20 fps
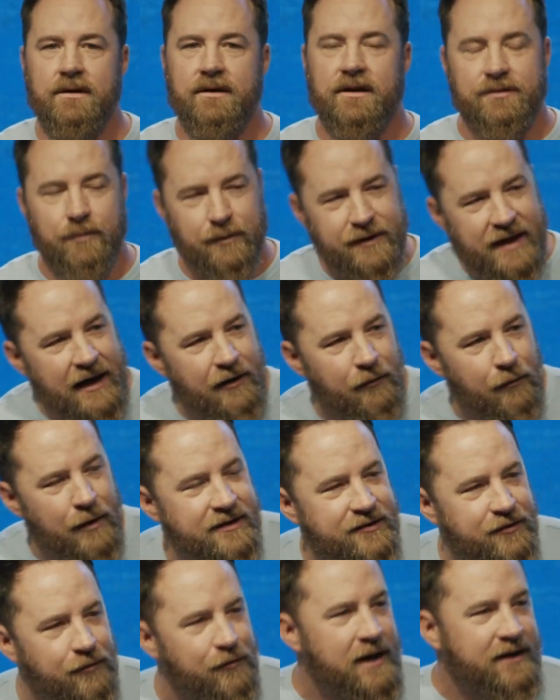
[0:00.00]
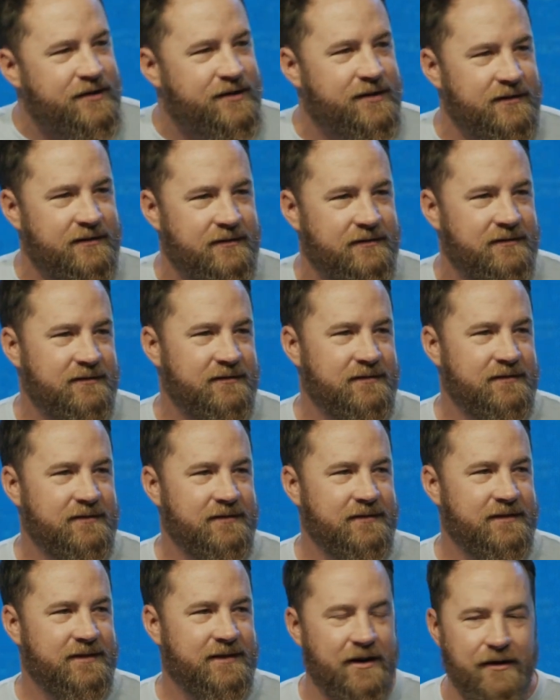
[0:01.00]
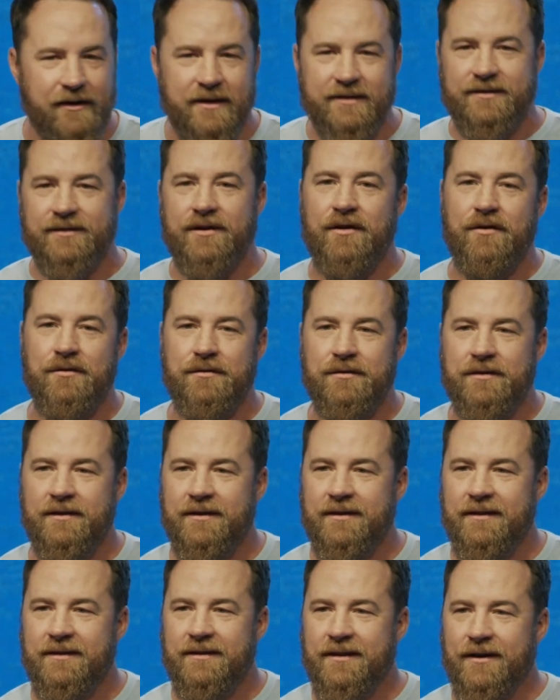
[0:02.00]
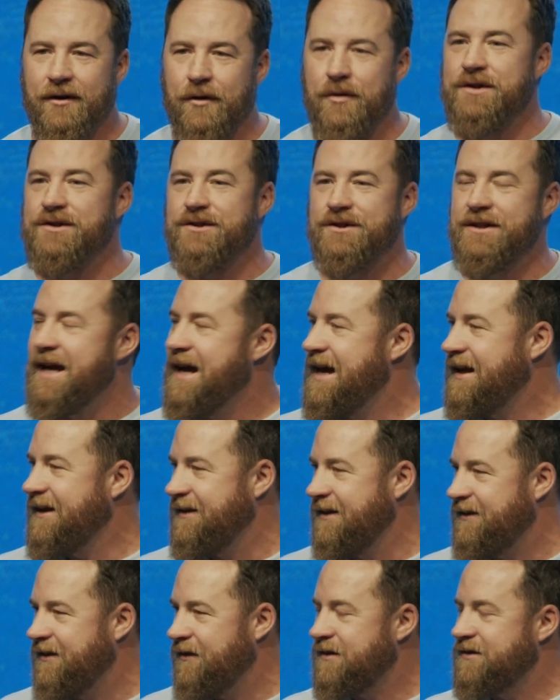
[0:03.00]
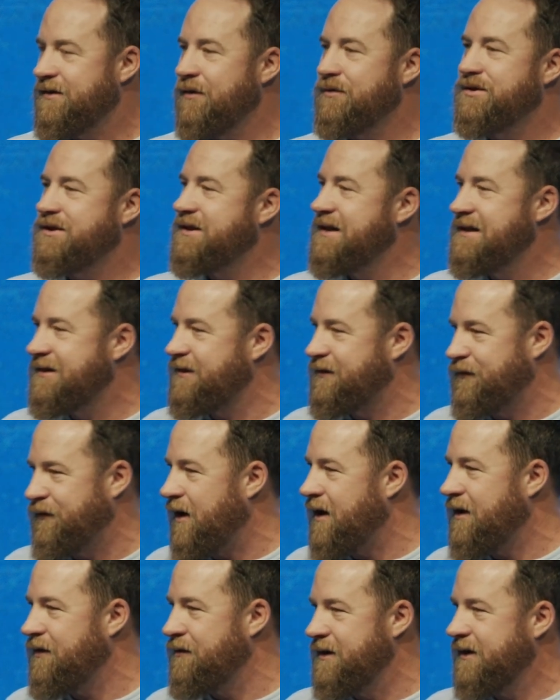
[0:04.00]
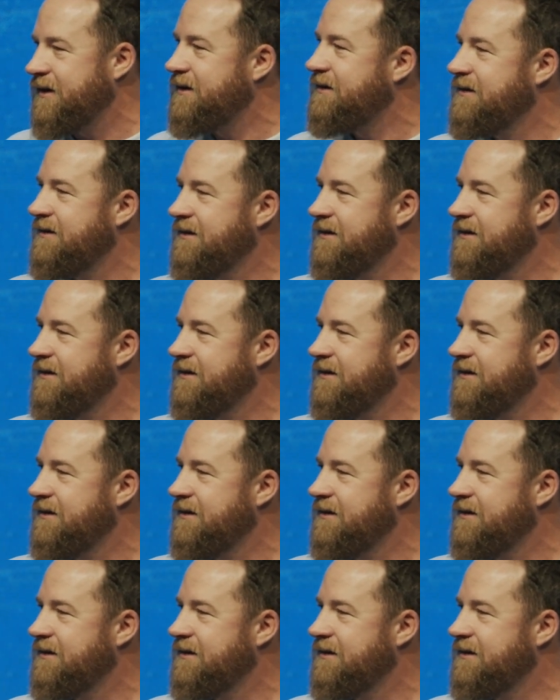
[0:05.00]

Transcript: Because without a resurrection, there is no Christianity, there is no Jesus following.